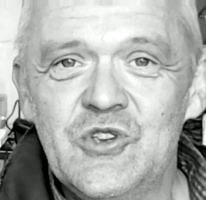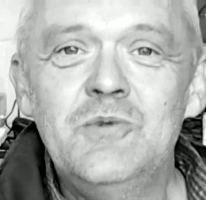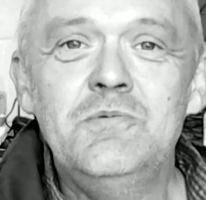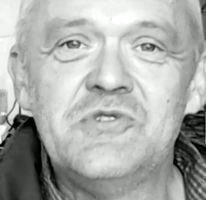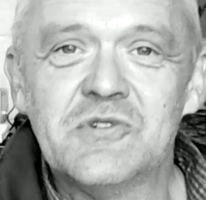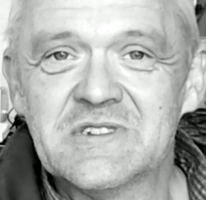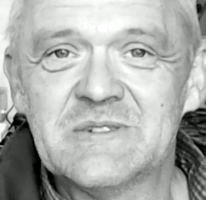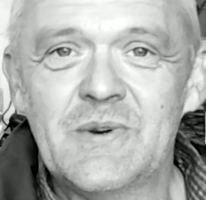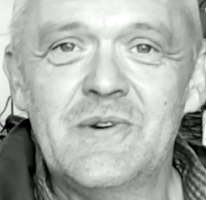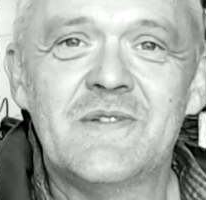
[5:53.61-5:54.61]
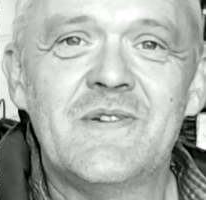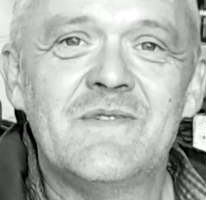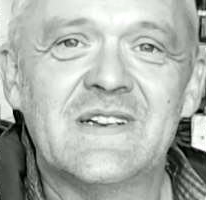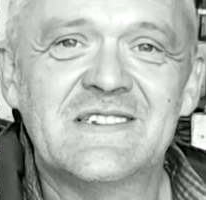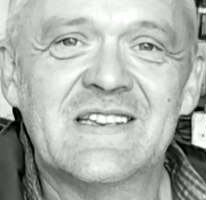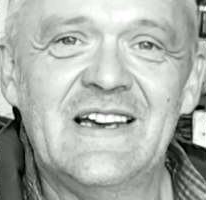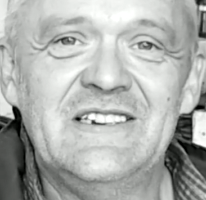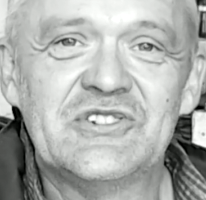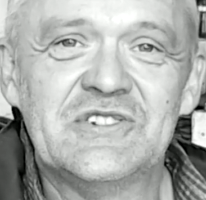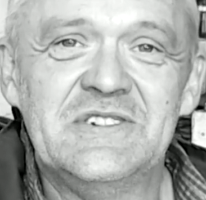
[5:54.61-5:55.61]
Use your spirit of
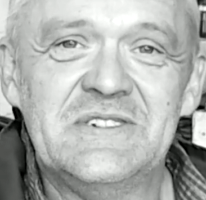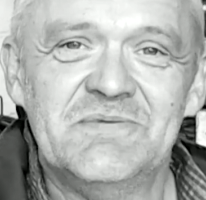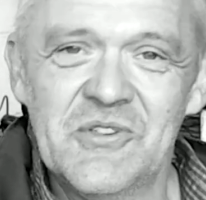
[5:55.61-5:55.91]
investigation.